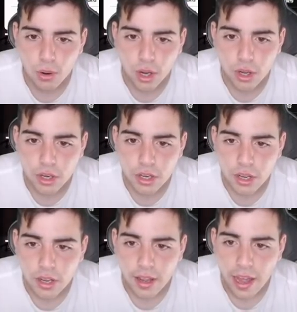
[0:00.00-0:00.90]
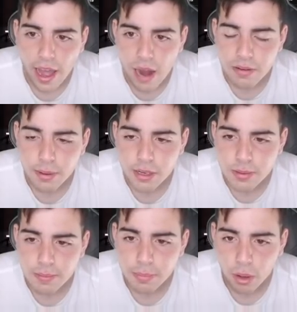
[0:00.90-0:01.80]
good. Everybody's
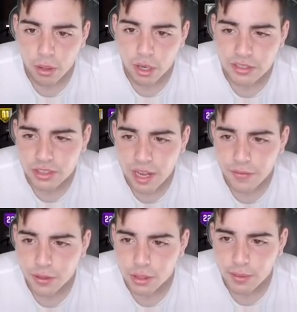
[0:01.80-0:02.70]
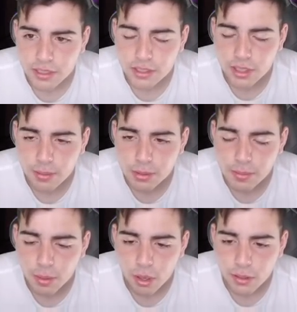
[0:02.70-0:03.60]
been balling on the snipe filter. sub's
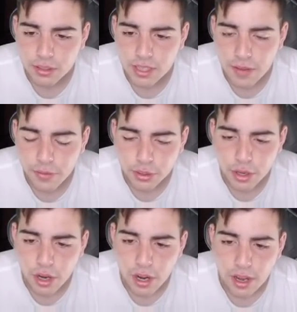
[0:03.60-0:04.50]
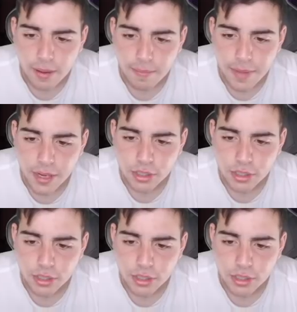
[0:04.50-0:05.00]
been balling on the snipe filter. Make